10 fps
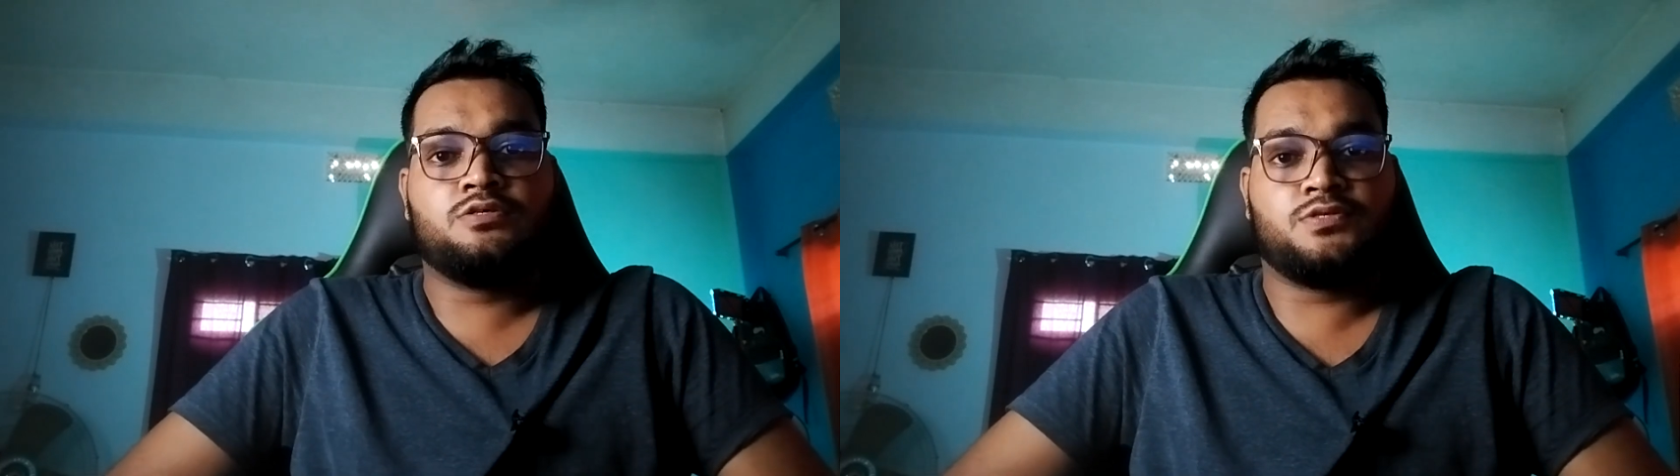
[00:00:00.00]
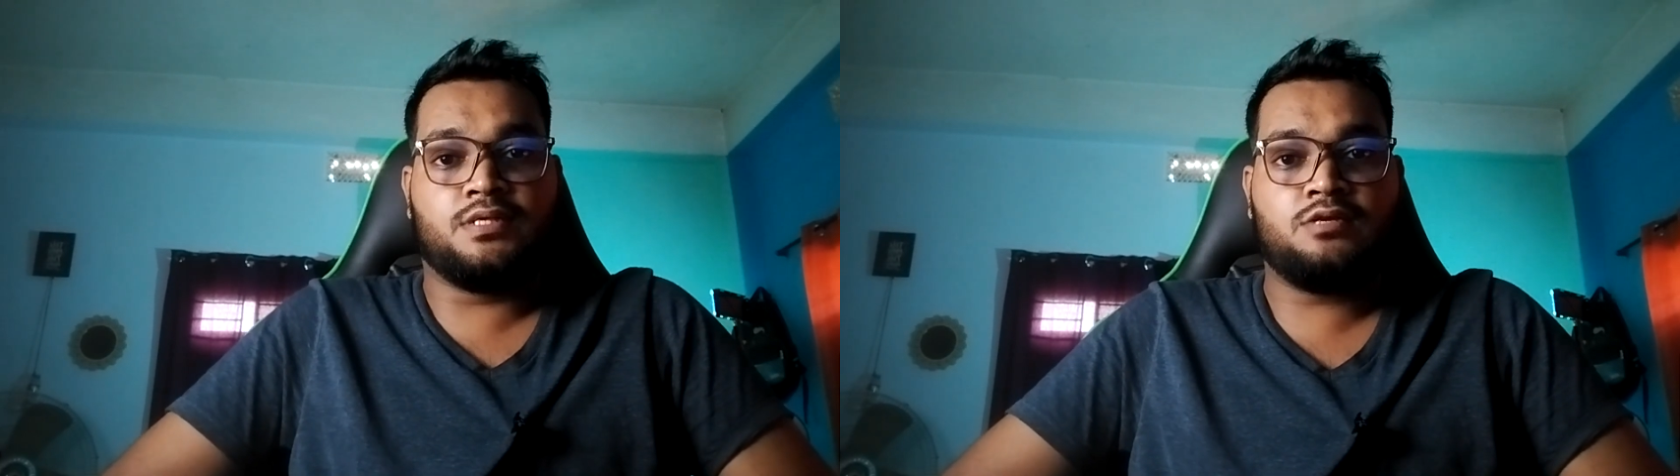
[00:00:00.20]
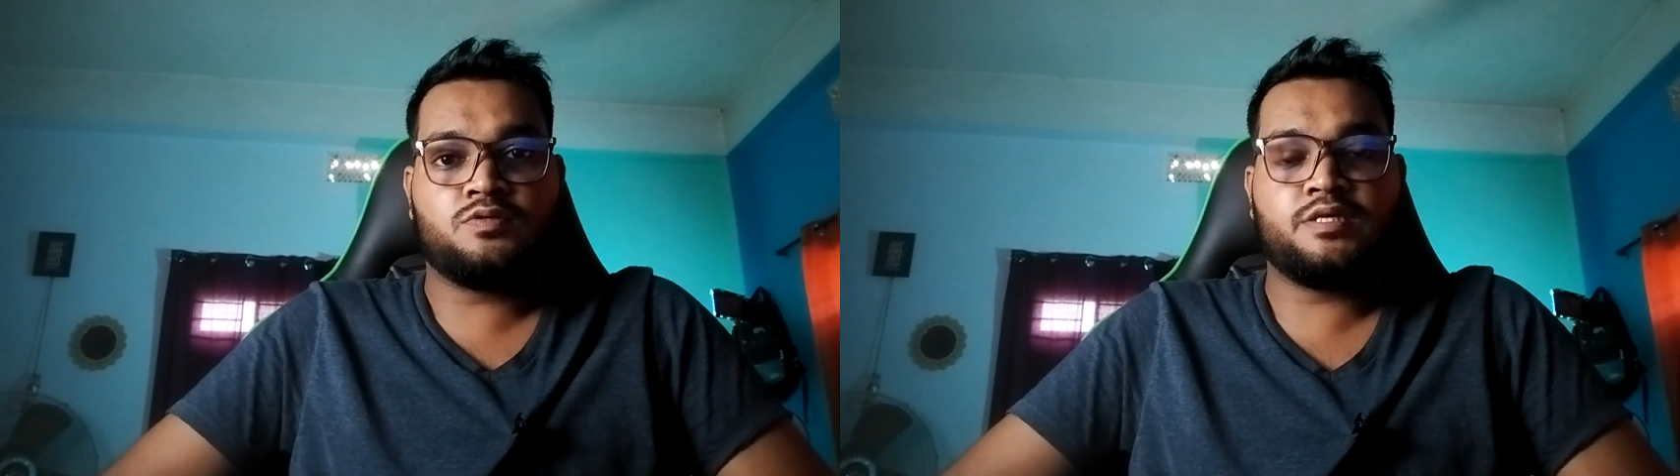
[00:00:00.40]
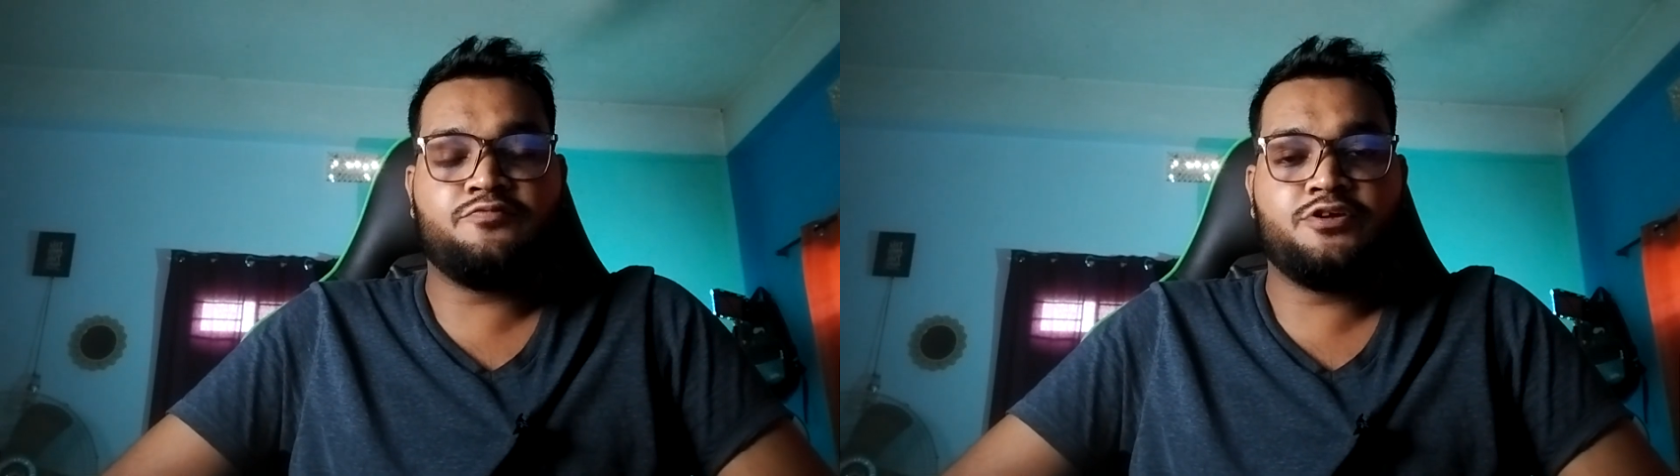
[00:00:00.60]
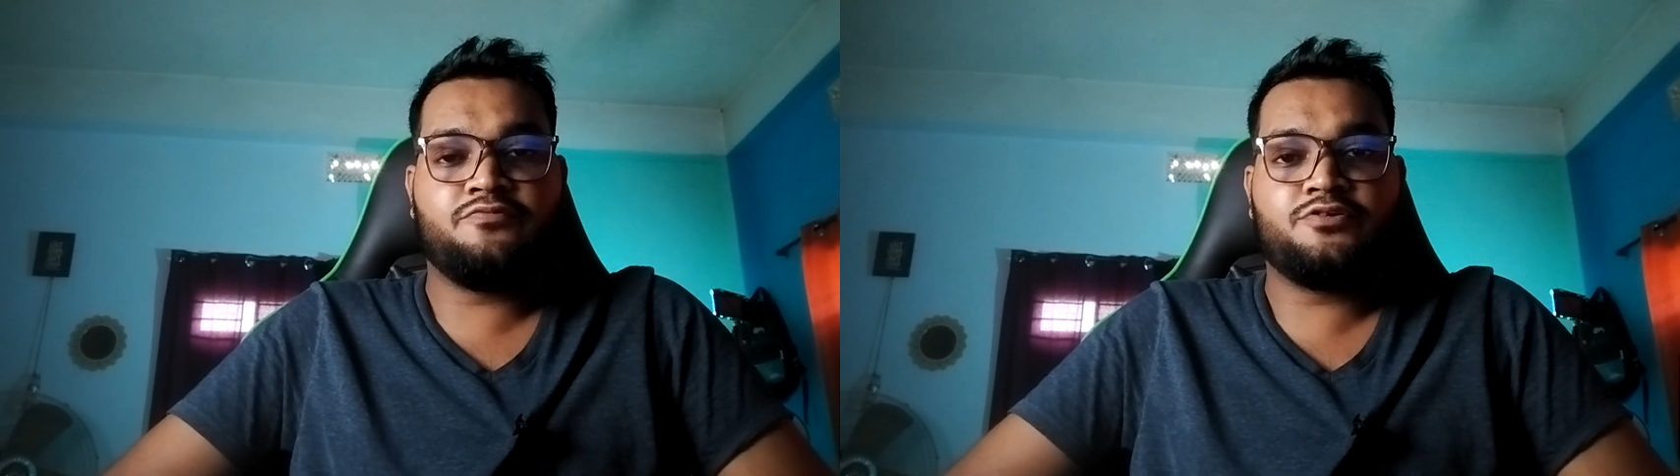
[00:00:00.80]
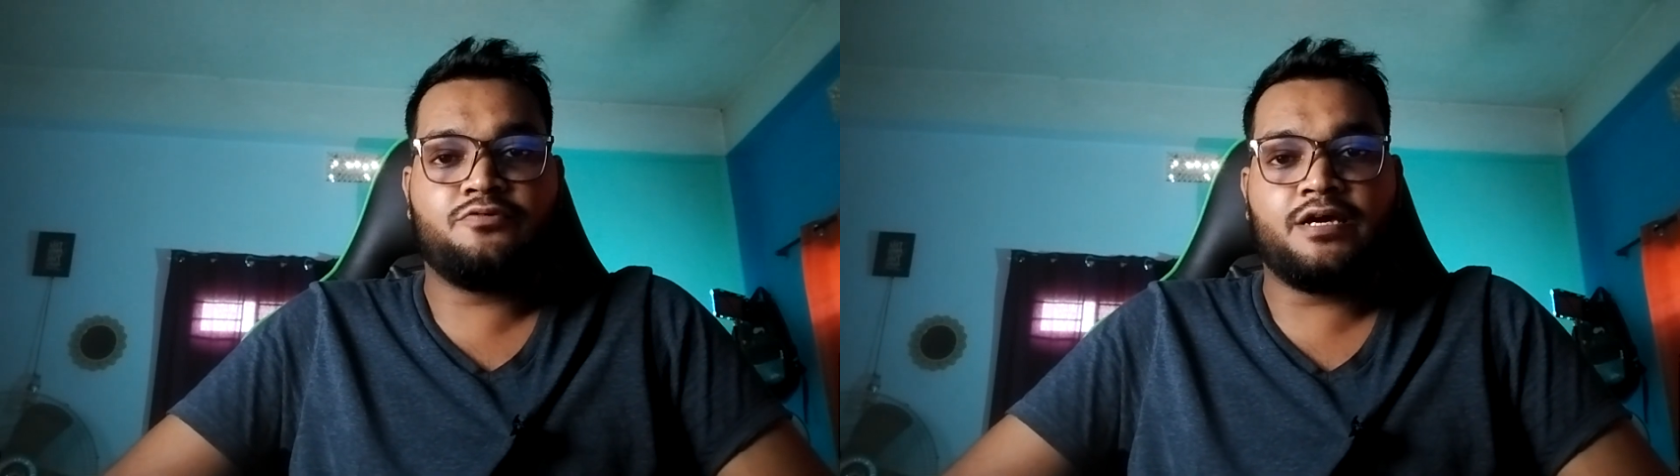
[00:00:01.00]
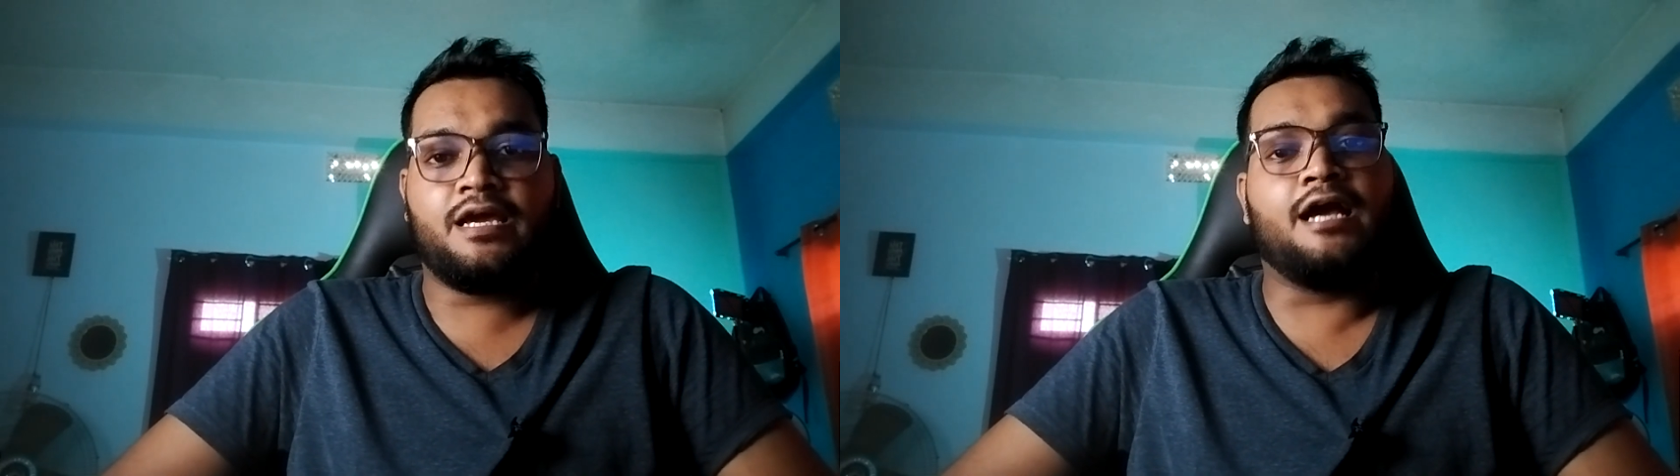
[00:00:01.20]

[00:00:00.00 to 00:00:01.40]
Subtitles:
So that was the video for today